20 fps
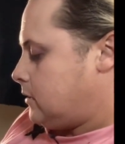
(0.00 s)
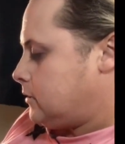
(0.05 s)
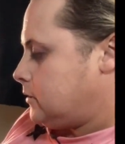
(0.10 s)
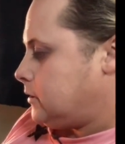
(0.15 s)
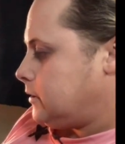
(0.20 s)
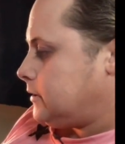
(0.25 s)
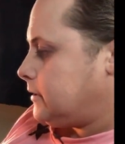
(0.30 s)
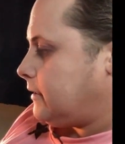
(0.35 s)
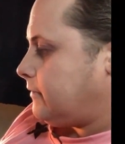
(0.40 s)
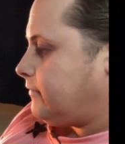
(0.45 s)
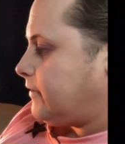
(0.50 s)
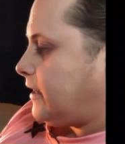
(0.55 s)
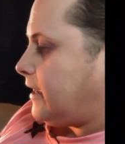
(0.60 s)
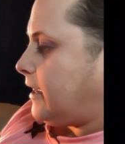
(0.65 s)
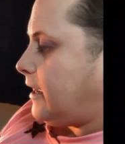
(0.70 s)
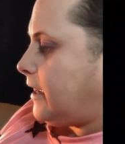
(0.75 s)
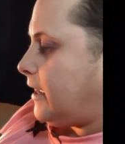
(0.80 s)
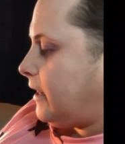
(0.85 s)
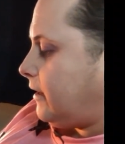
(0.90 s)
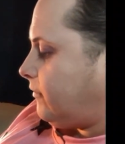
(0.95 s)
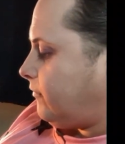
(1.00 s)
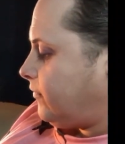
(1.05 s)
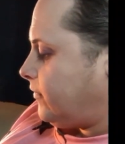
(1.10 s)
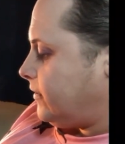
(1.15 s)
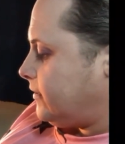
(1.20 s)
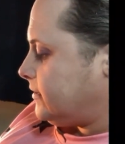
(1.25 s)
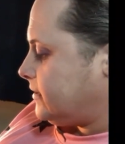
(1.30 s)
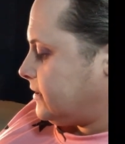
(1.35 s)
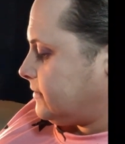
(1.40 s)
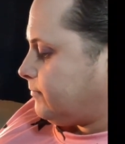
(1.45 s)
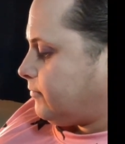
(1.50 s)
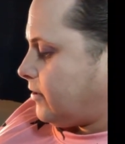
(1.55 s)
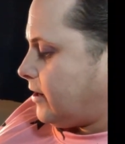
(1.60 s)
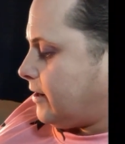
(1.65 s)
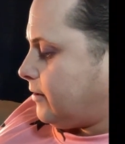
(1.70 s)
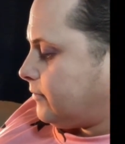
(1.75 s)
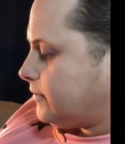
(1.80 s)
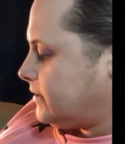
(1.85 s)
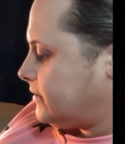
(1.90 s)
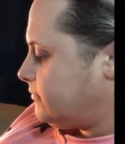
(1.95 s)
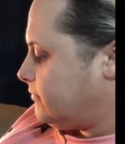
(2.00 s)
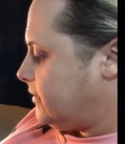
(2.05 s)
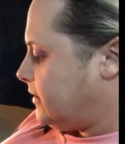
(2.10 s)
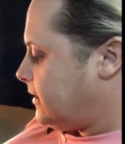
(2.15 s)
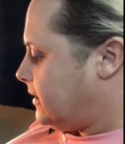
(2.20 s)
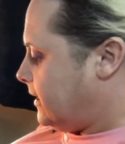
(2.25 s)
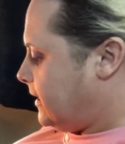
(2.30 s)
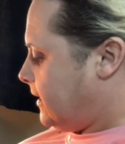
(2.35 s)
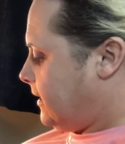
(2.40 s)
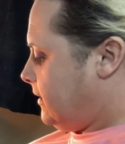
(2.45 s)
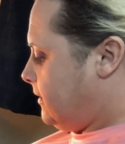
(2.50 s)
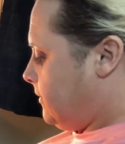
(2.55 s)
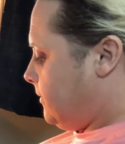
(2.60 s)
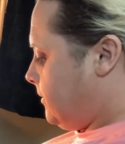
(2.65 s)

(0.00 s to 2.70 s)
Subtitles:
just have a handful of sprouts, really.